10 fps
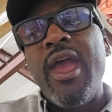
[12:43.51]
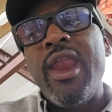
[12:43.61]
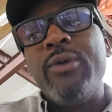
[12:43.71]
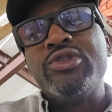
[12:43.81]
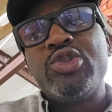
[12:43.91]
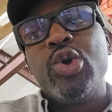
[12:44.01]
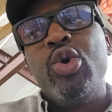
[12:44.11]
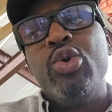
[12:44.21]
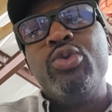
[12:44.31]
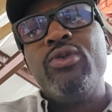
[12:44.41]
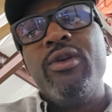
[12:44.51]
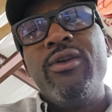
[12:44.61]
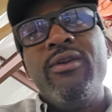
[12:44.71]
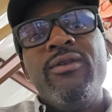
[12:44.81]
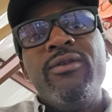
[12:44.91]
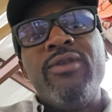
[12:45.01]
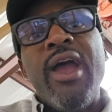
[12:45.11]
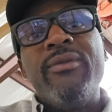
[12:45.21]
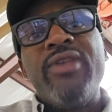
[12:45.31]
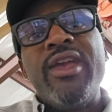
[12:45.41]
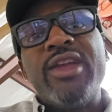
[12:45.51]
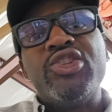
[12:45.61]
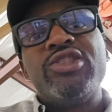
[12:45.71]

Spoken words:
And I was told that they had